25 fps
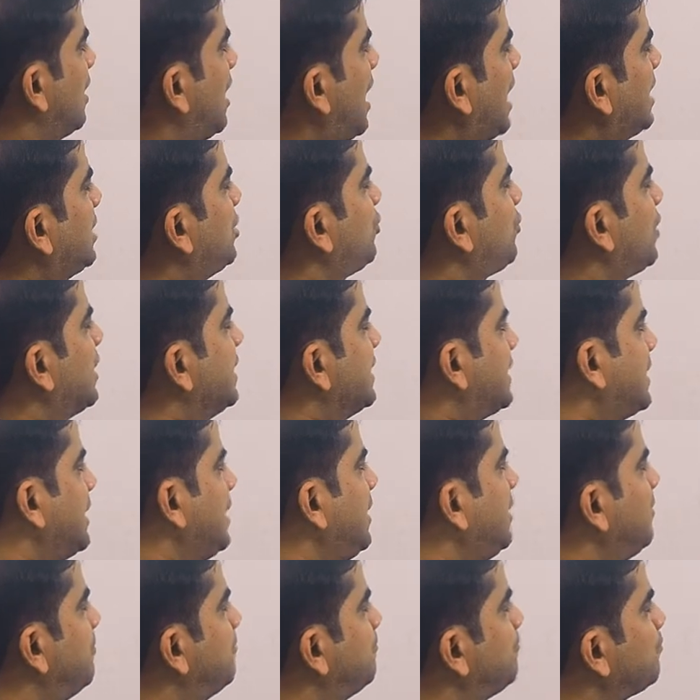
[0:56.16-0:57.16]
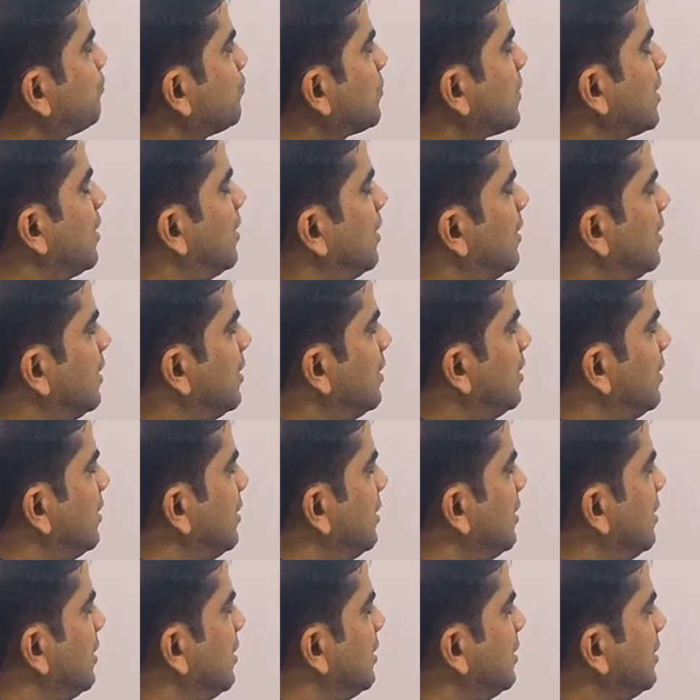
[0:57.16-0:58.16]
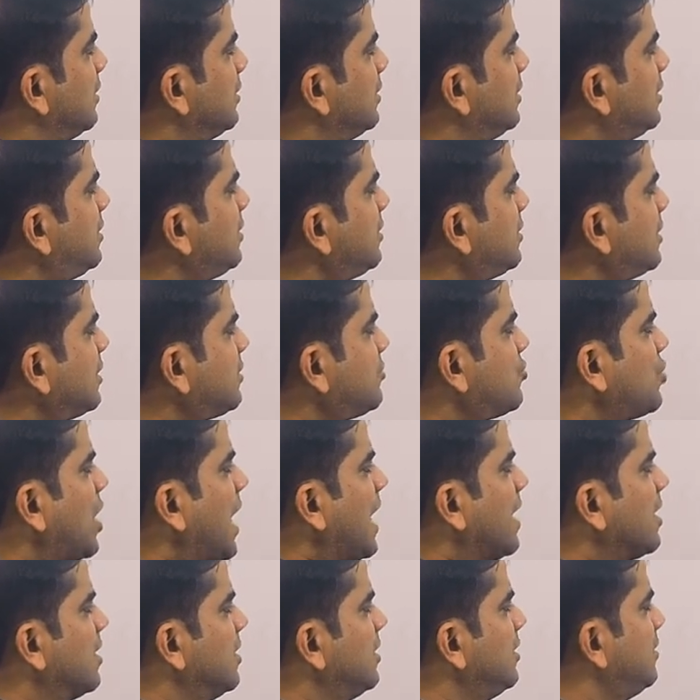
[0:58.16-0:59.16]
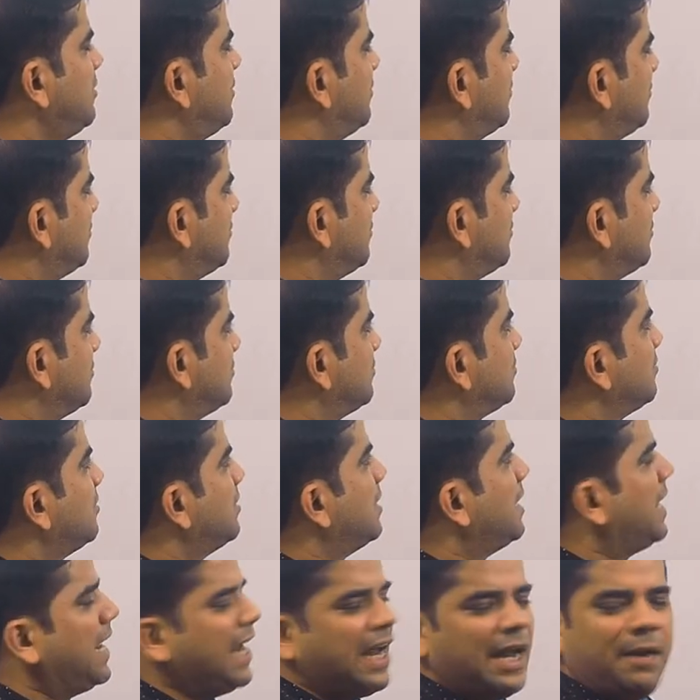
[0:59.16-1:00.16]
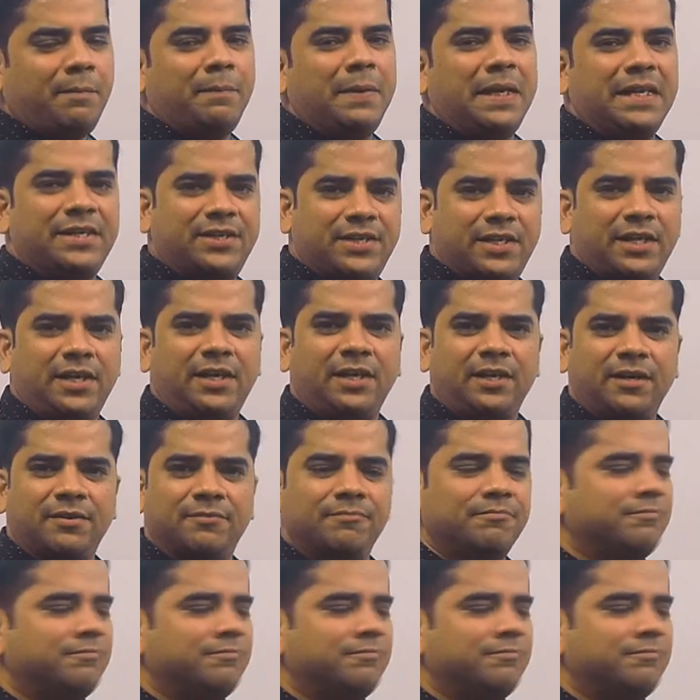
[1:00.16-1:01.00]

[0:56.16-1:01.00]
as you can see, this is a triangle ABC,